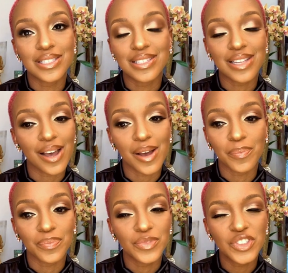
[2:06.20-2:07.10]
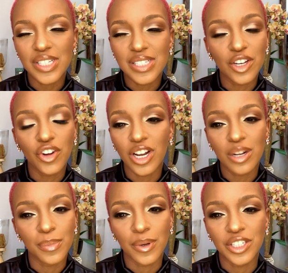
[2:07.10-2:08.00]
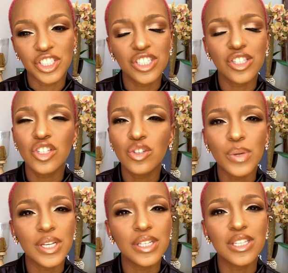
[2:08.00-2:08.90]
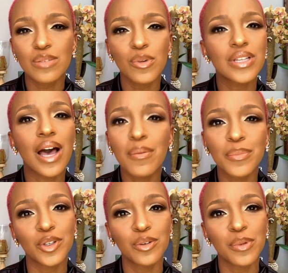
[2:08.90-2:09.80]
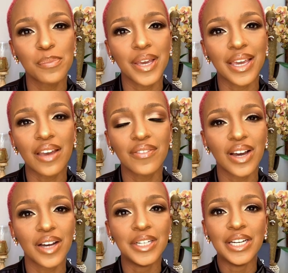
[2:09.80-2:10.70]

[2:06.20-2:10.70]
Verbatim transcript: was um, just incredible. And she's the sweetest, most humble human being